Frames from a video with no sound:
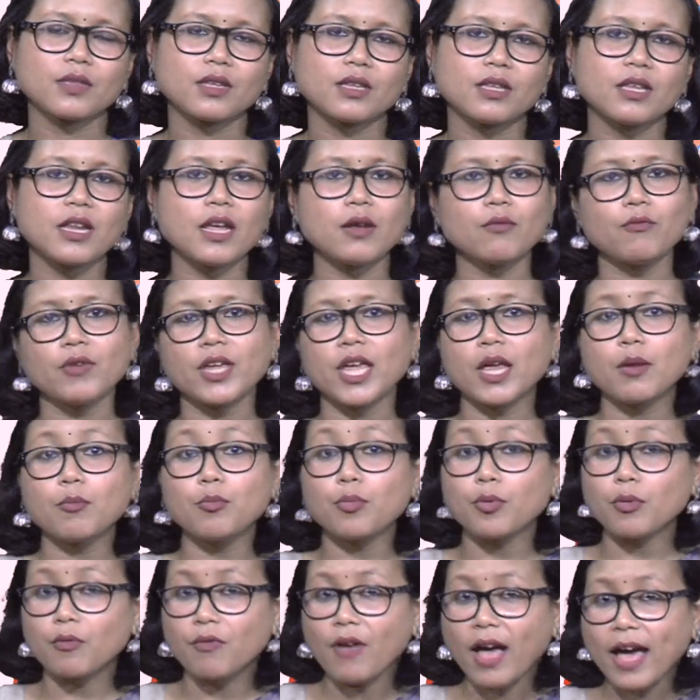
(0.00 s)
Then we can
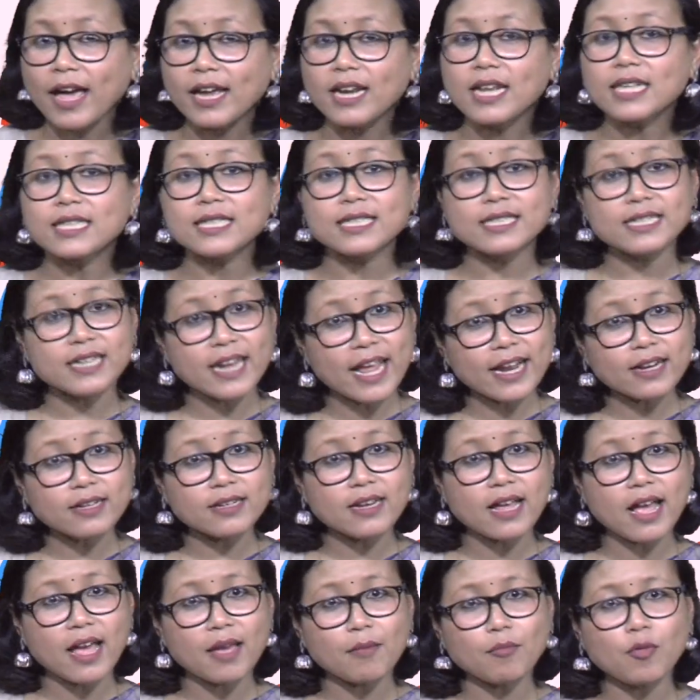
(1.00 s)
provide a snack
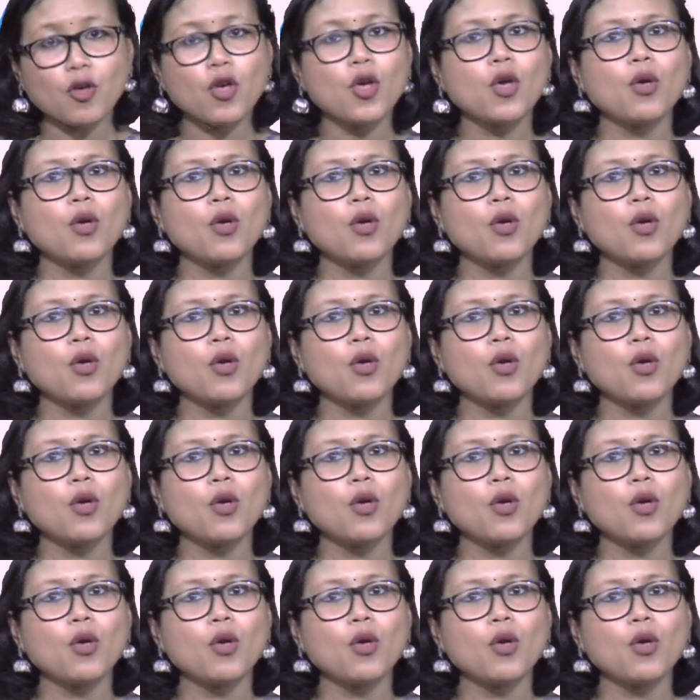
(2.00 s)
time